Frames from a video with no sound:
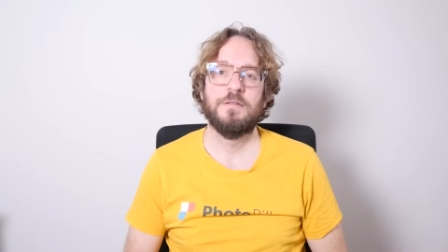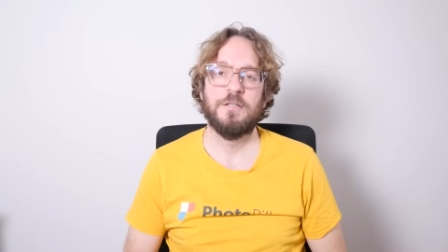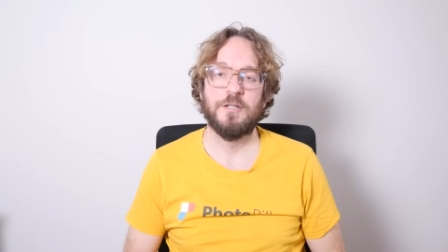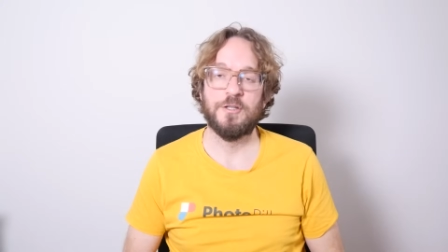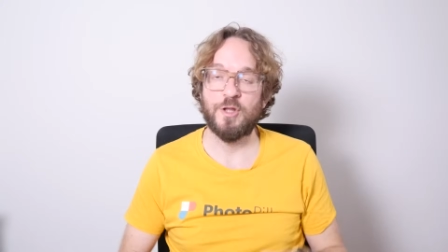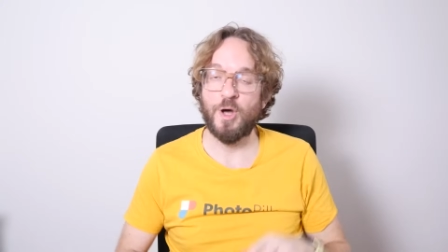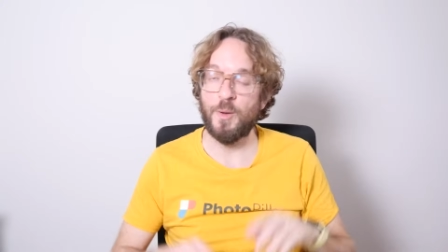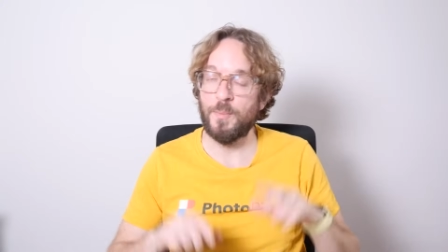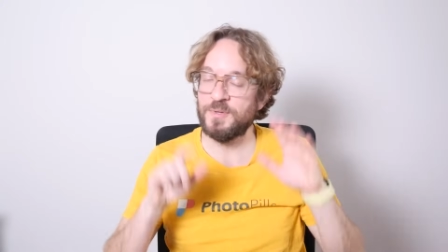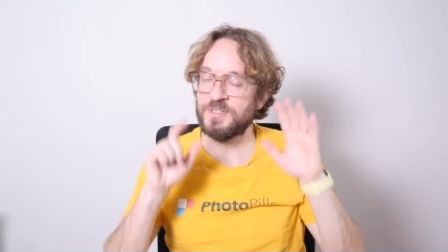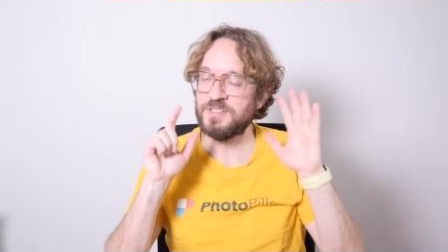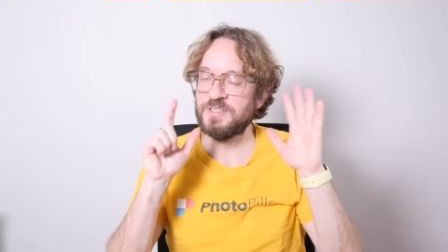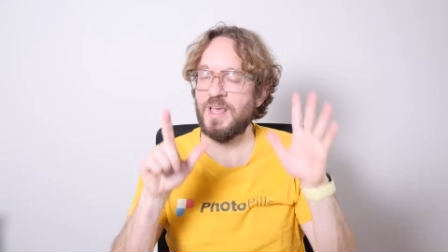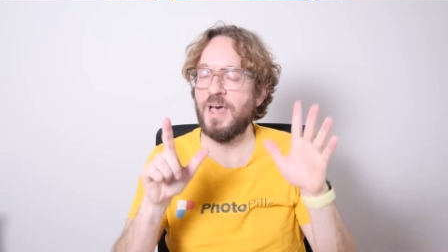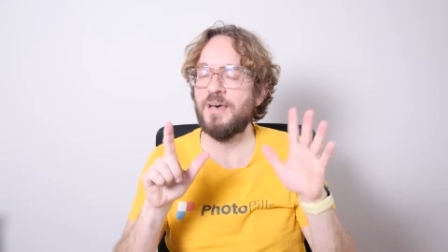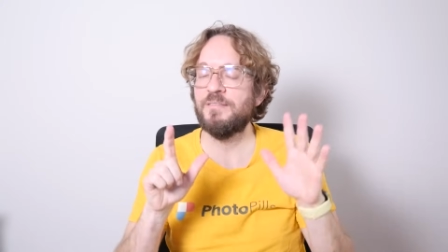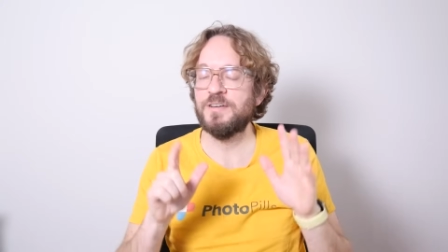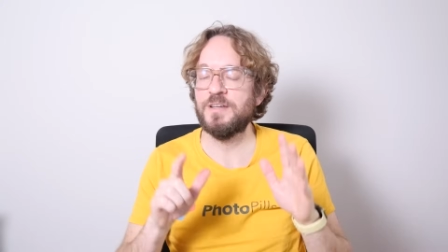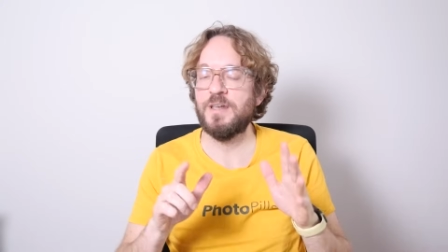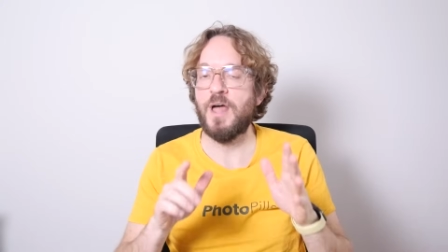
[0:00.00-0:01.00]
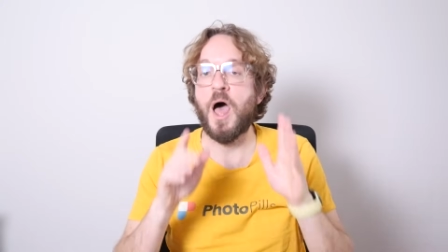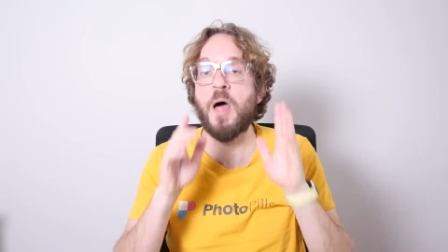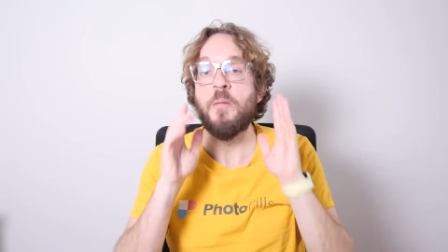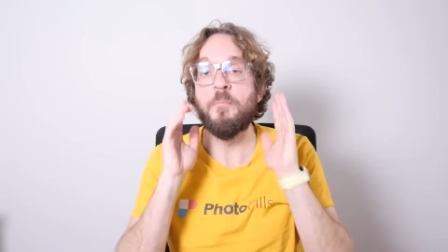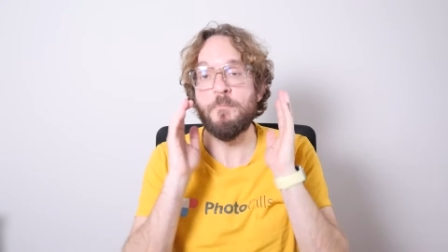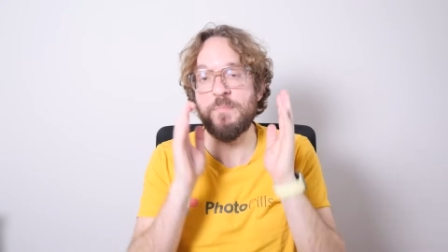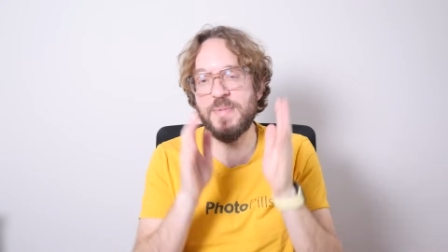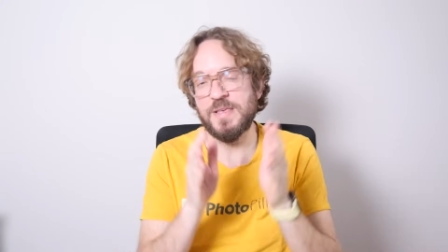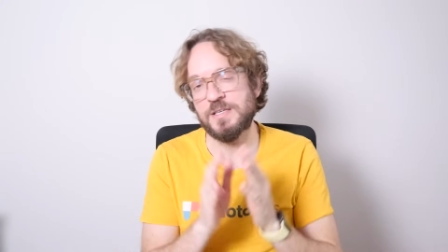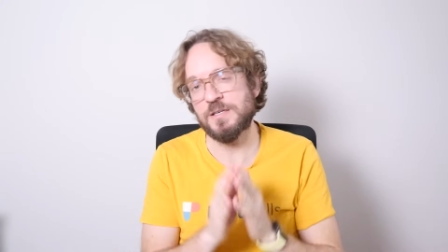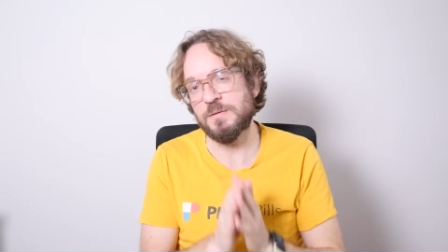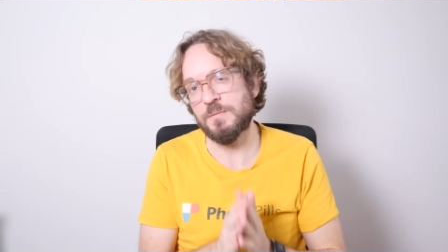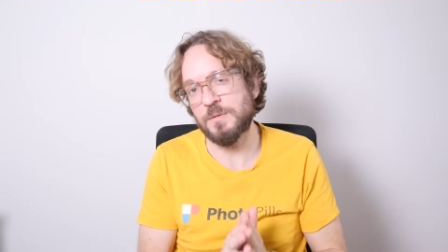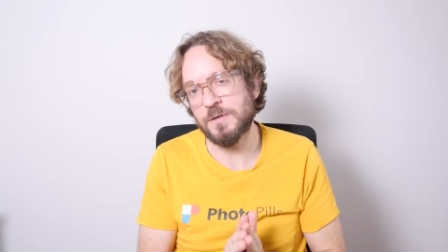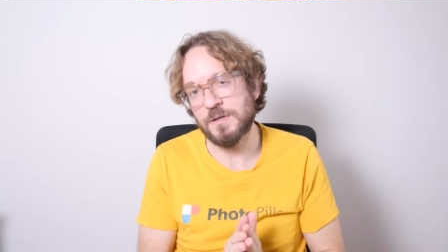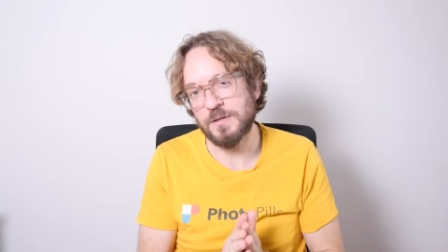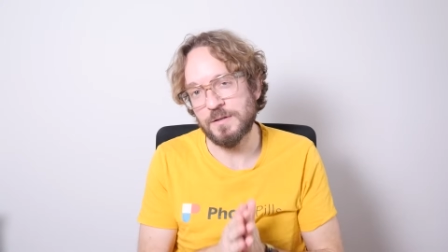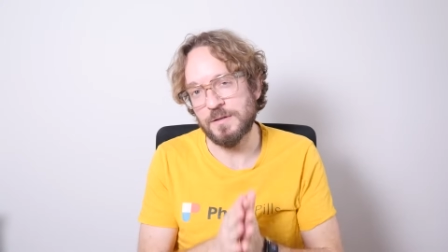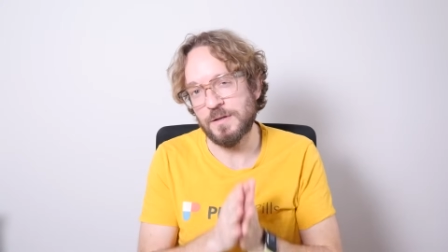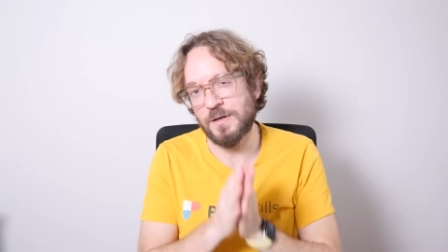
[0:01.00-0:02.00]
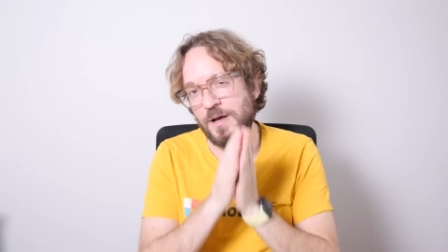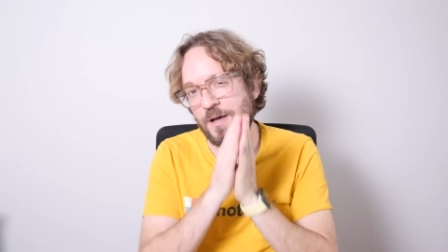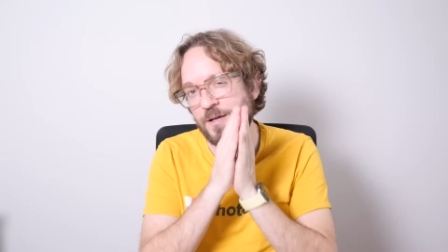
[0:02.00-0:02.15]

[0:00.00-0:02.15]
The top 7 unmissable